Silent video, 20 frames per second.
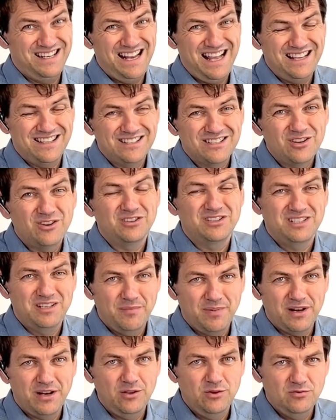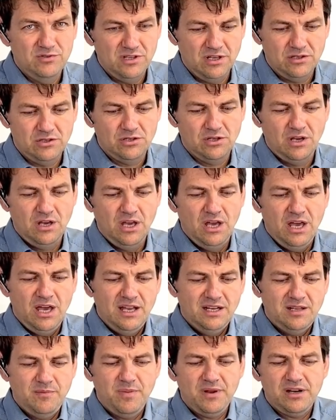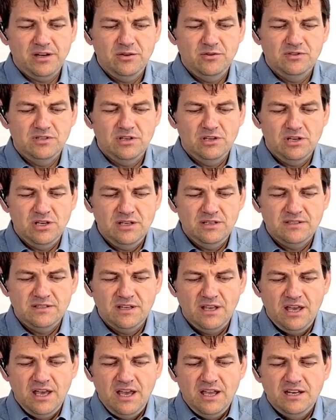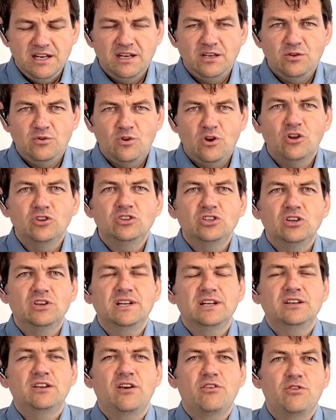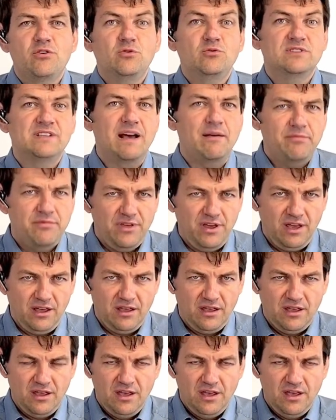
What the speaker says: that's not typical usage. Typical usage is that you control that through something.